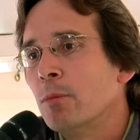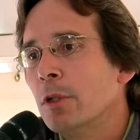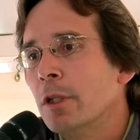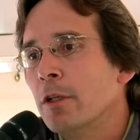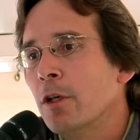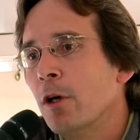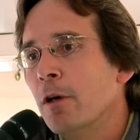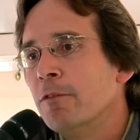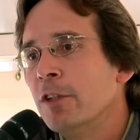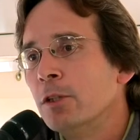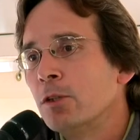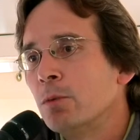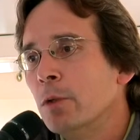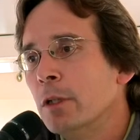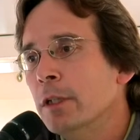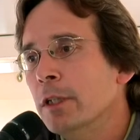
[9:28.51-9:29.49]
Well, the
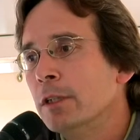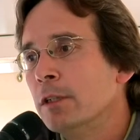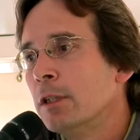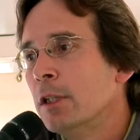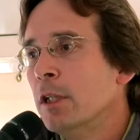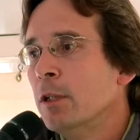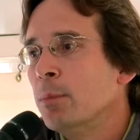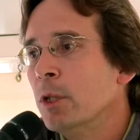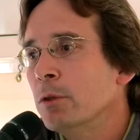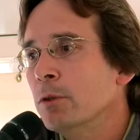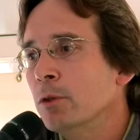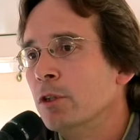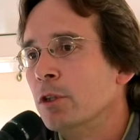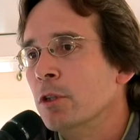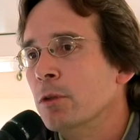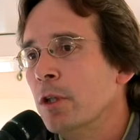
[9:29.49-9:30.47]
obvious one is
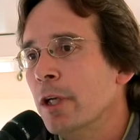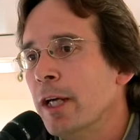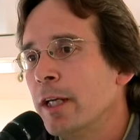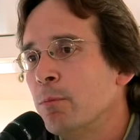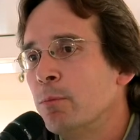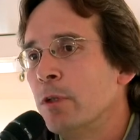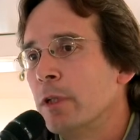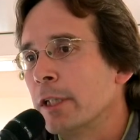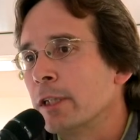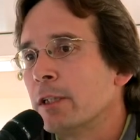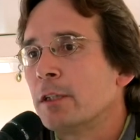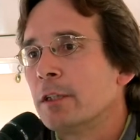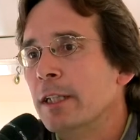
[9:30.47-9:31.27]
balloons don't like pricks.